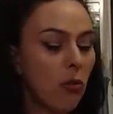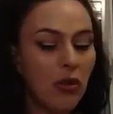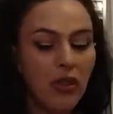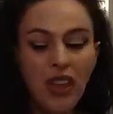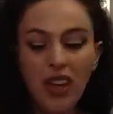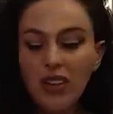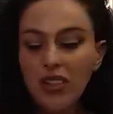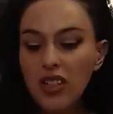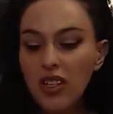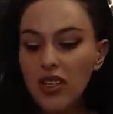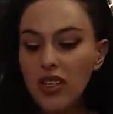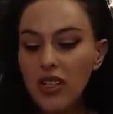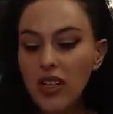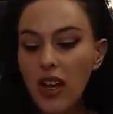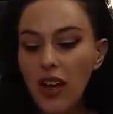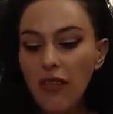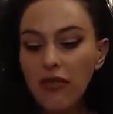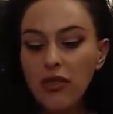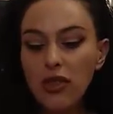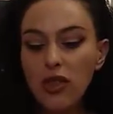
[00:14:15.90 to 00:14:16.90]
but that doesn't
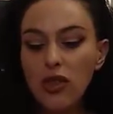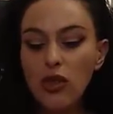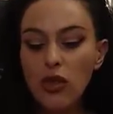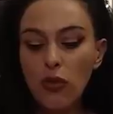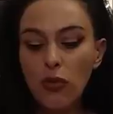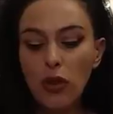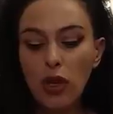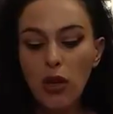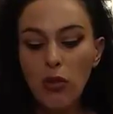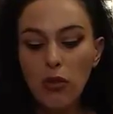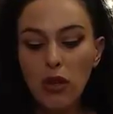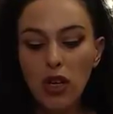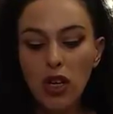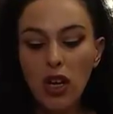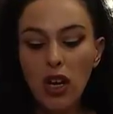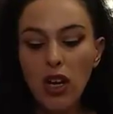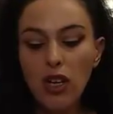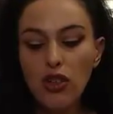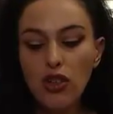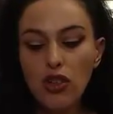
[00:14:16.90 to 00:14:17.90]
have to stop the
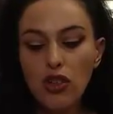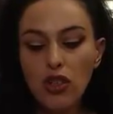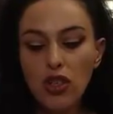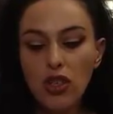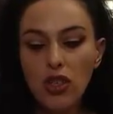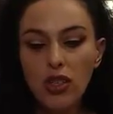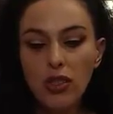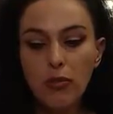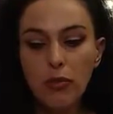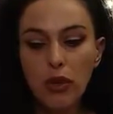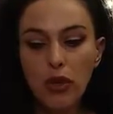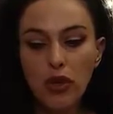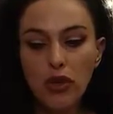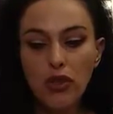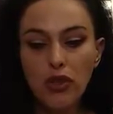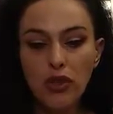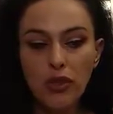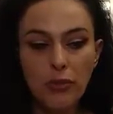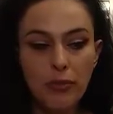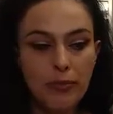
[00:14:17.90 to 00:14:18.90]
communication to this
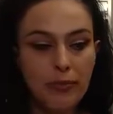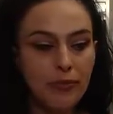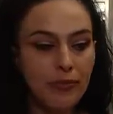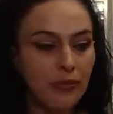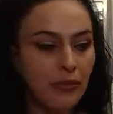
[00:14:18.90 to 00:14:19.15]
person